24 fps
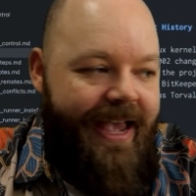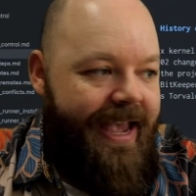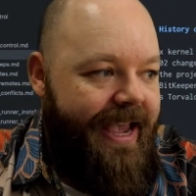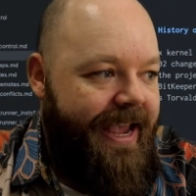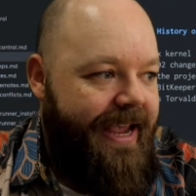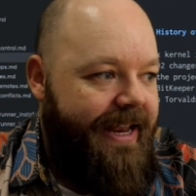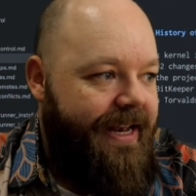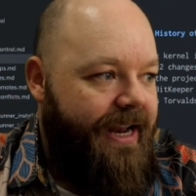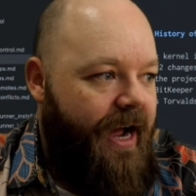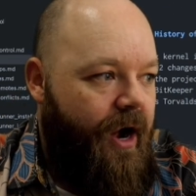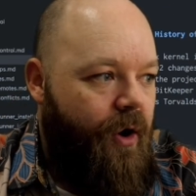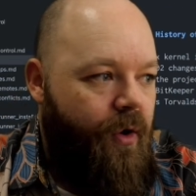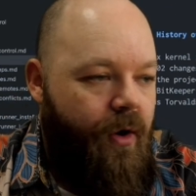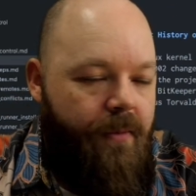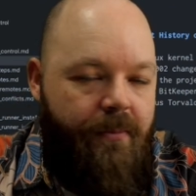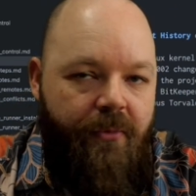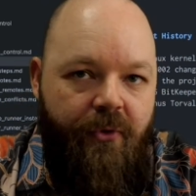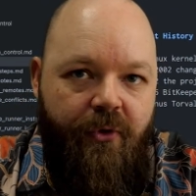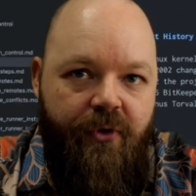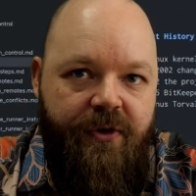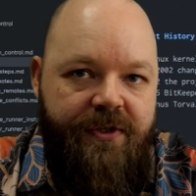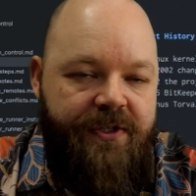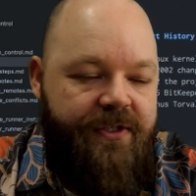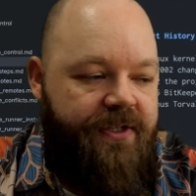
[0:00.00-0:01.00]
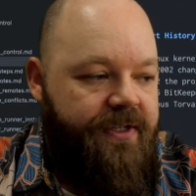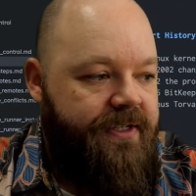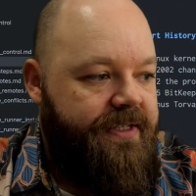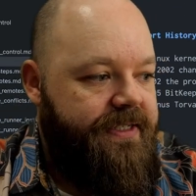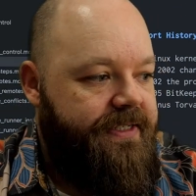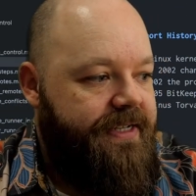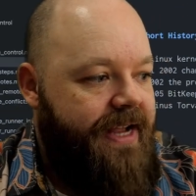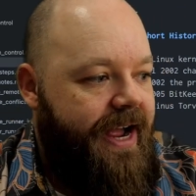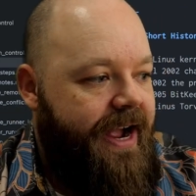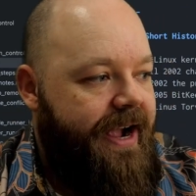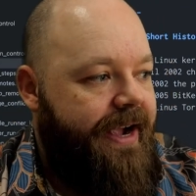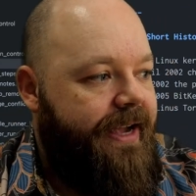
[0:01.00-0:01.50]
in our personal
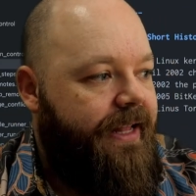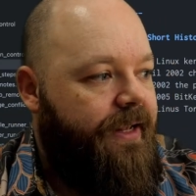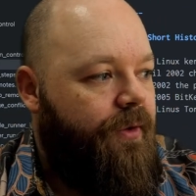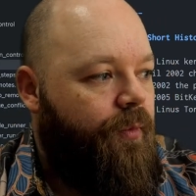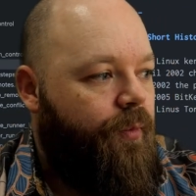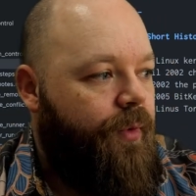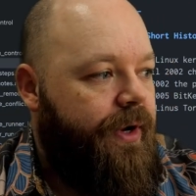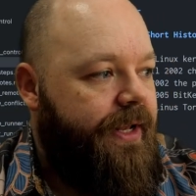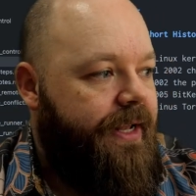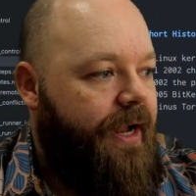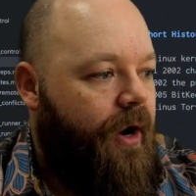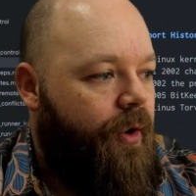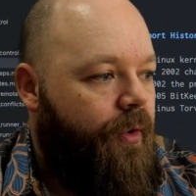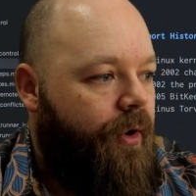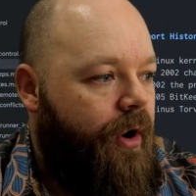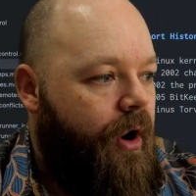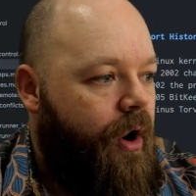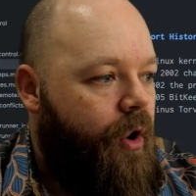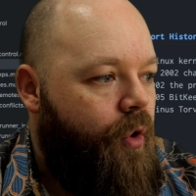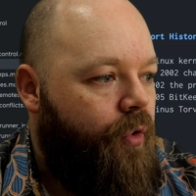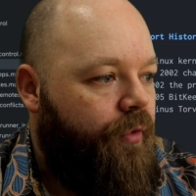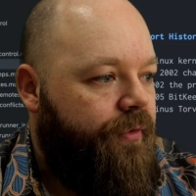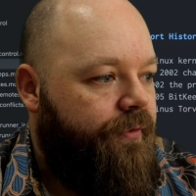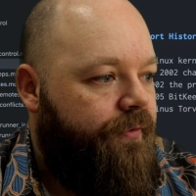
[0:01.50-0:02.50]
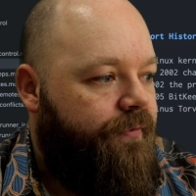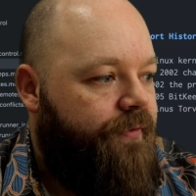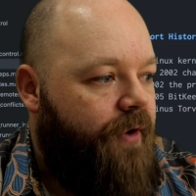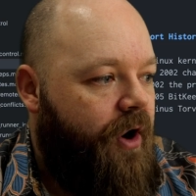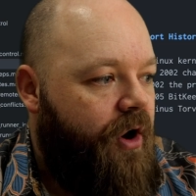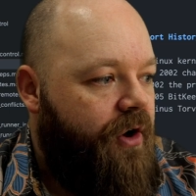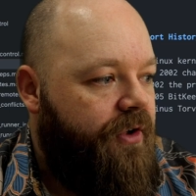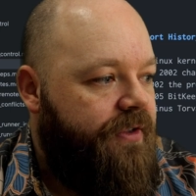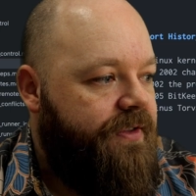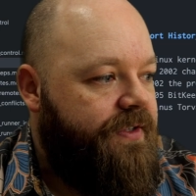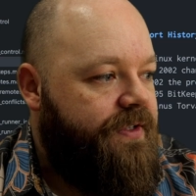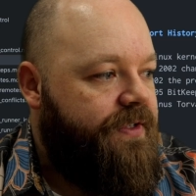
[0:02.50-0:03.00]
style with our own
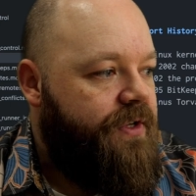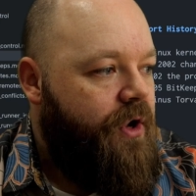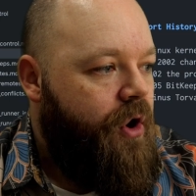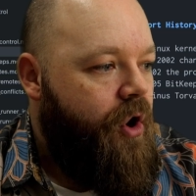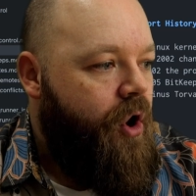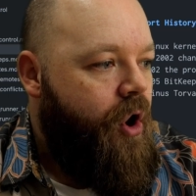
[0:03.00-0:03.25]
fonts.